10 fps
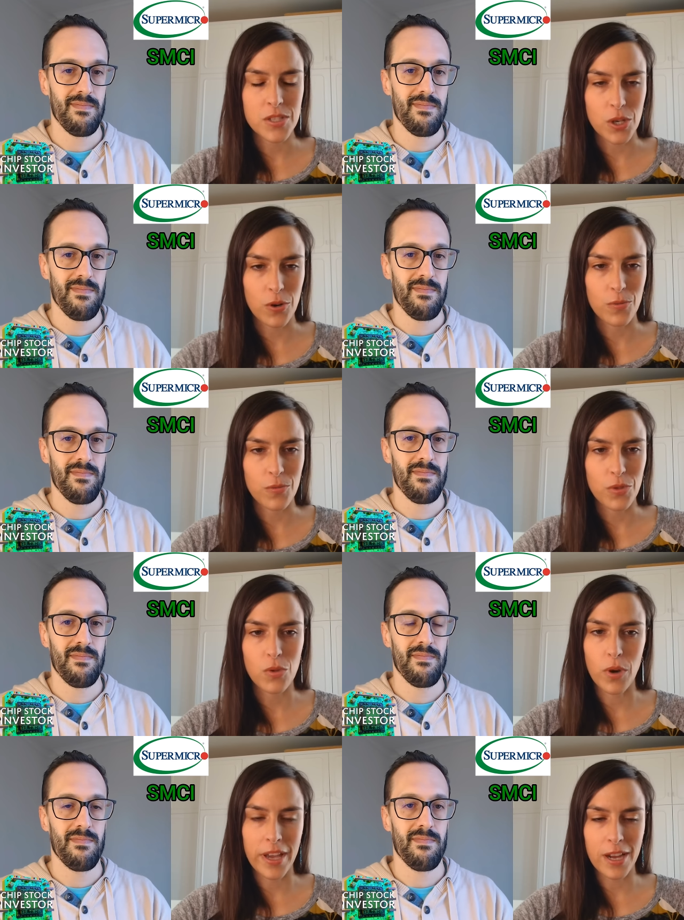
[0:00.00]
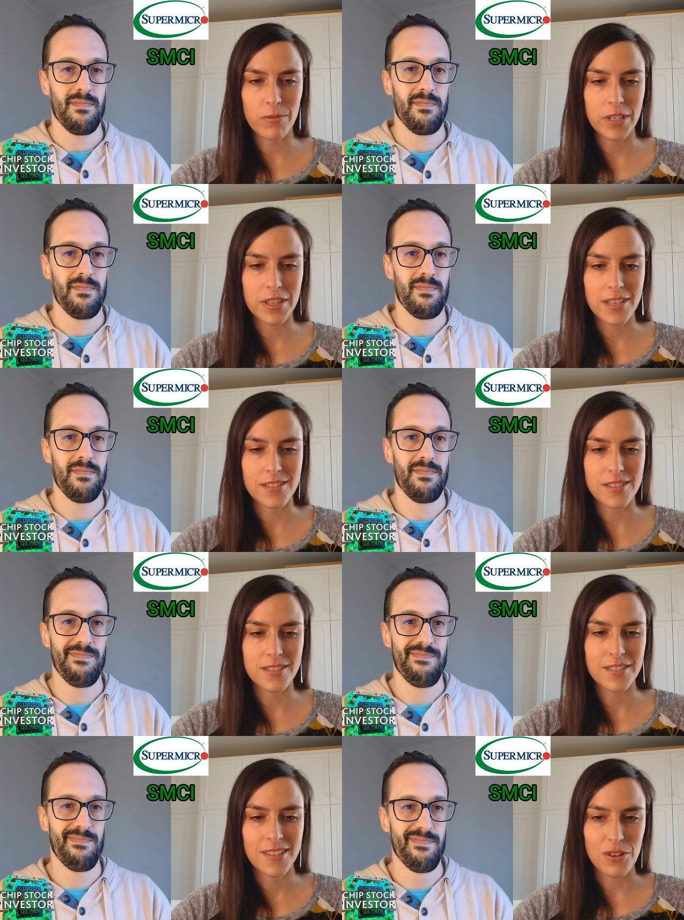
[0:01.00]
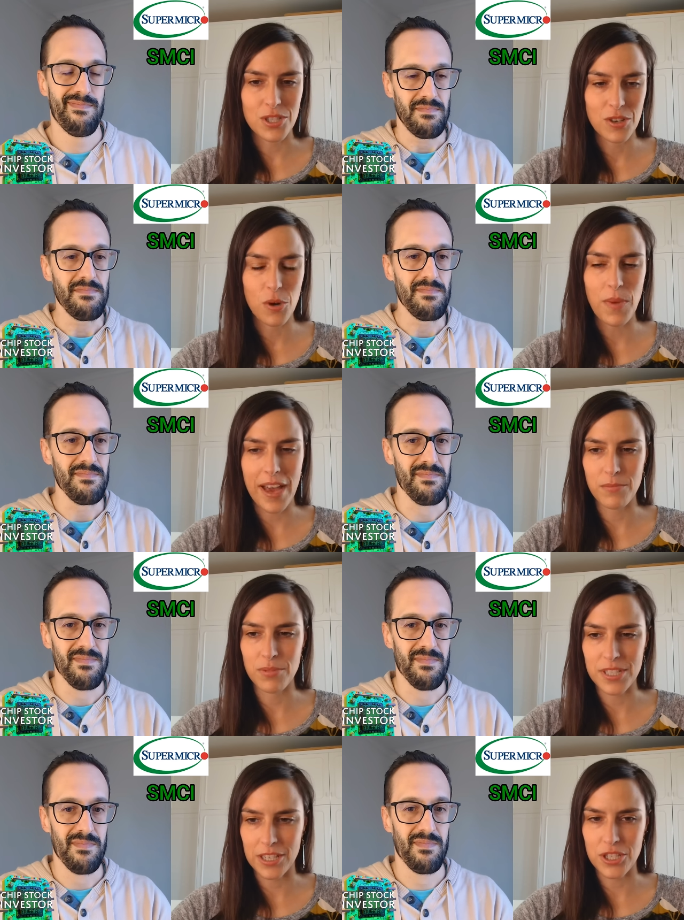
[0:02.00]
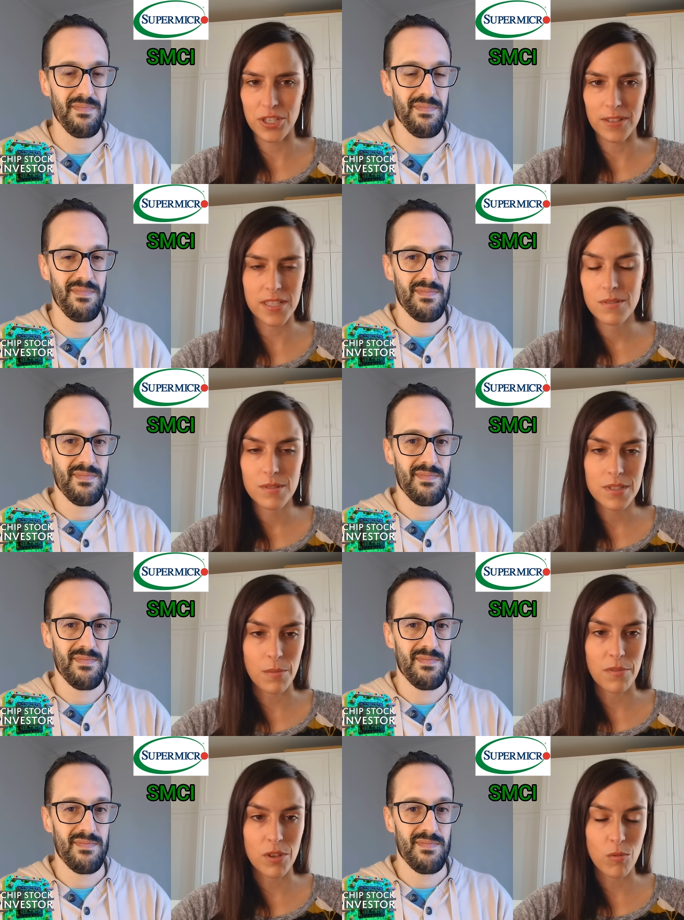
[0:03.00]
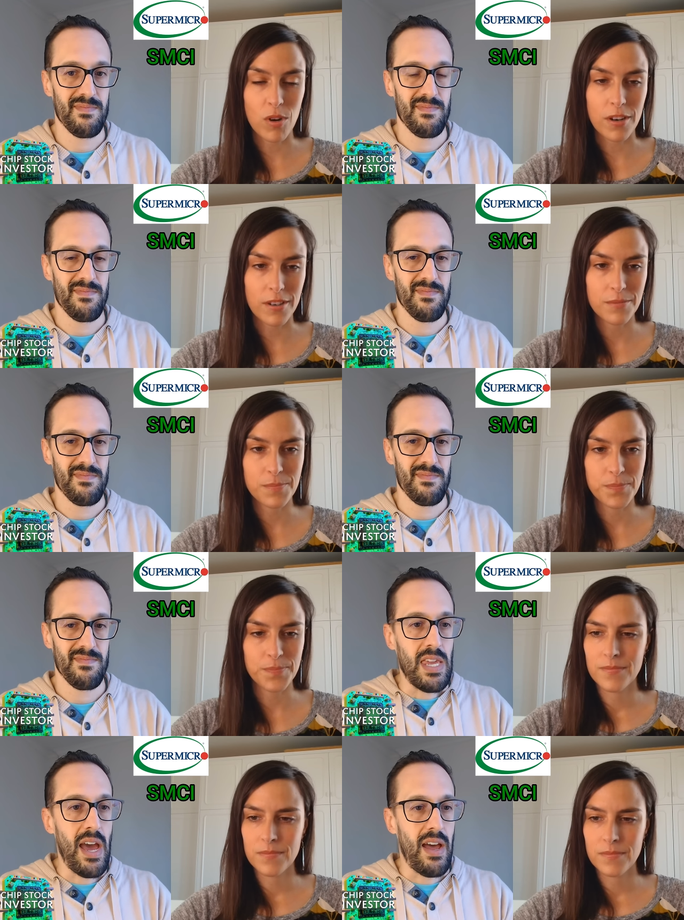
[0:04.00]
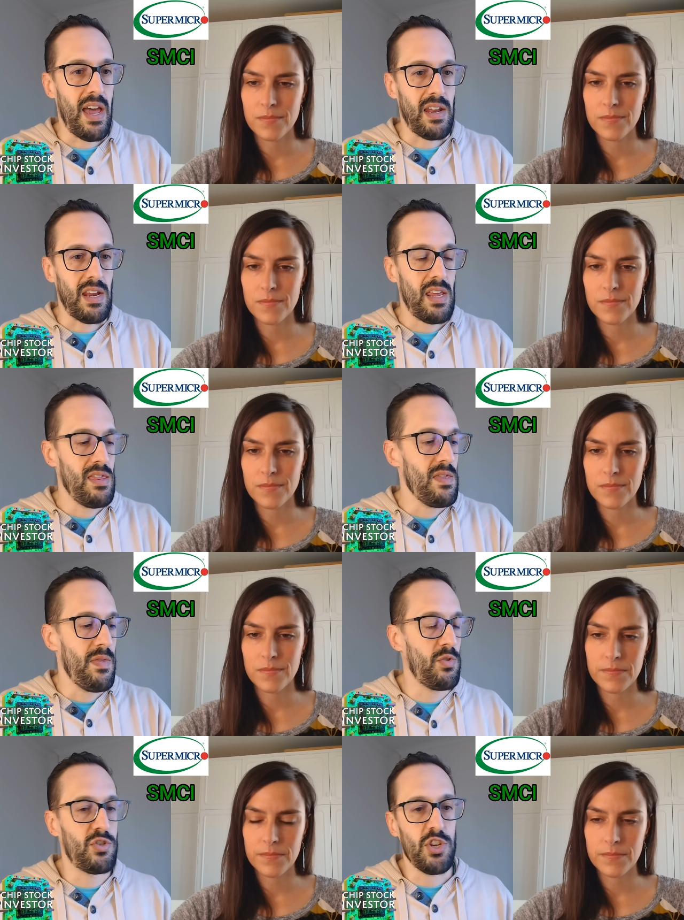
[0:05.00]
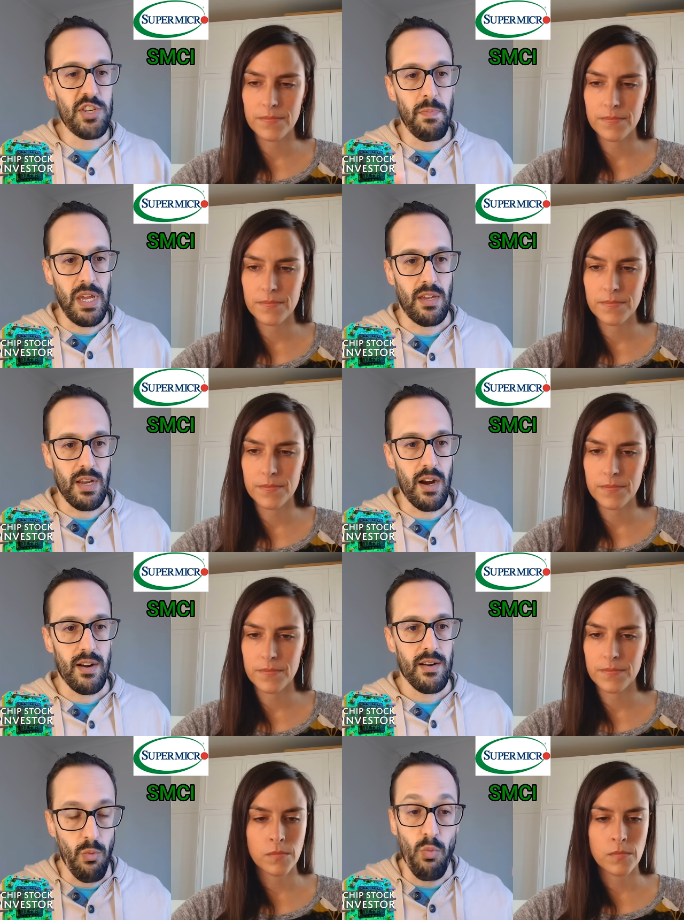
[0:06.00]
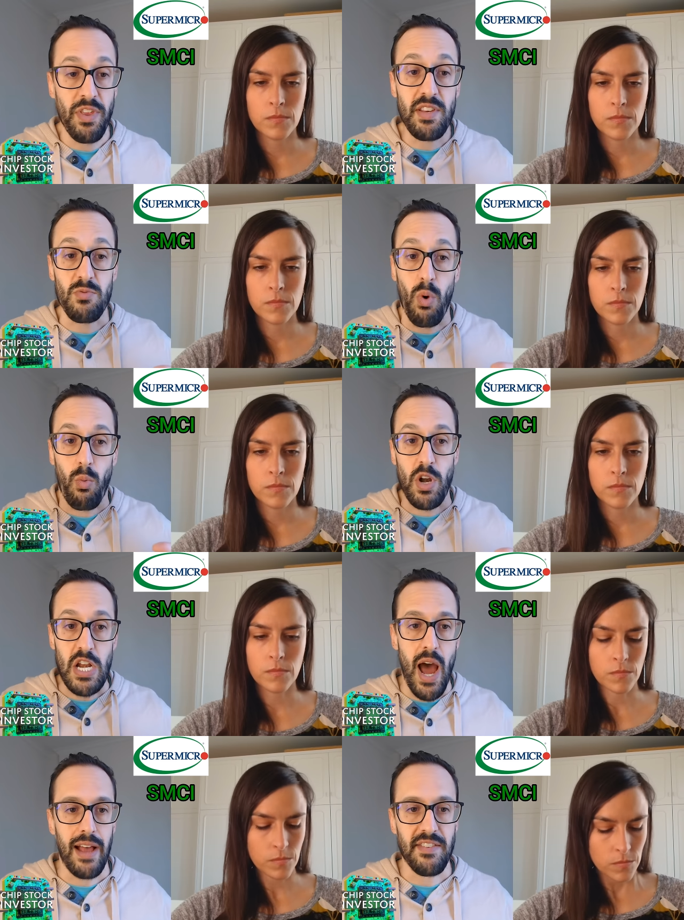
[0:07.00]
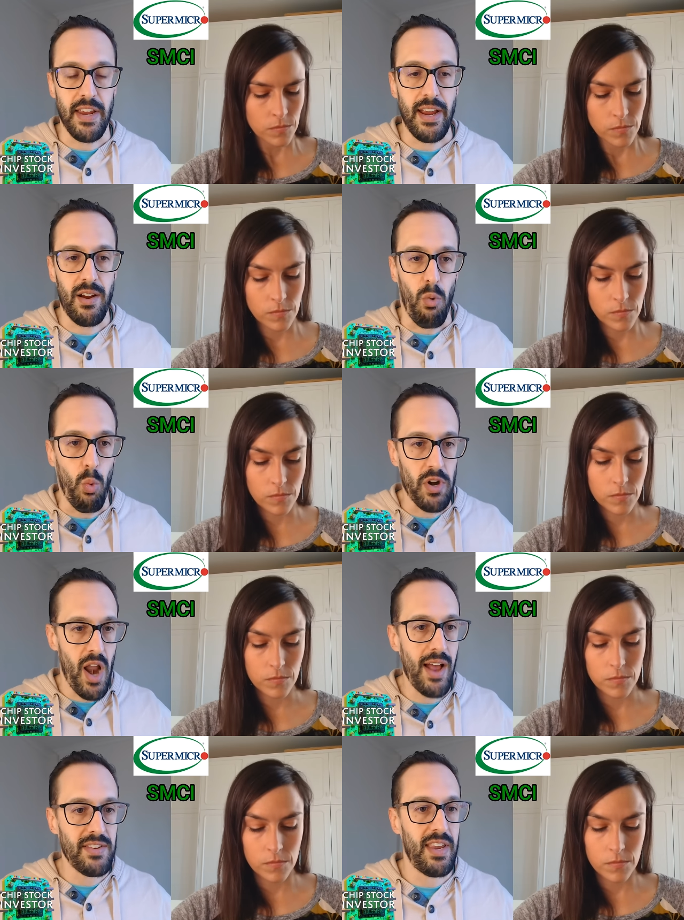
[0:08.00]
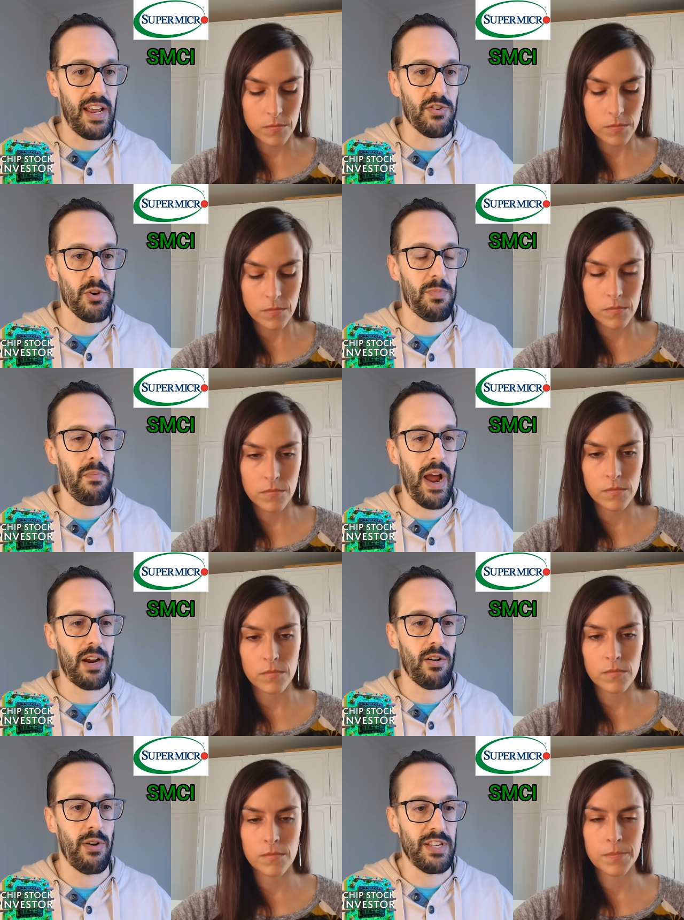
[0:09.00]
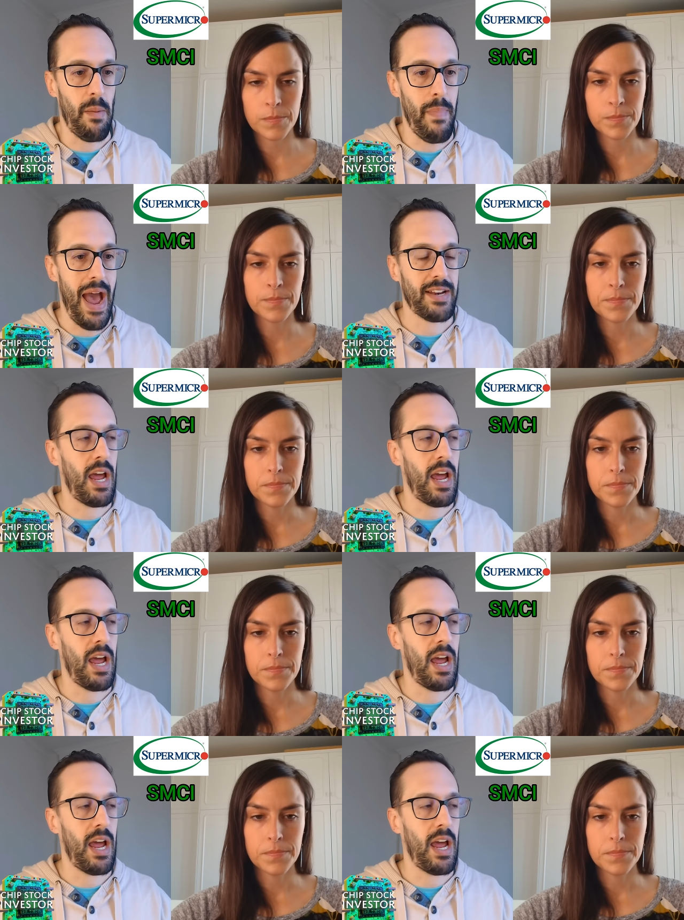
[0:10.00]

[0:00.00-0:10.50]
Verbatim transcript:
Speaker 1: So, the way I read this, there's no patent protection on some of their work.
Speaker 2: Yeah. And just to be clear, this is what we're not saying. We're not saying Supermicro is a bad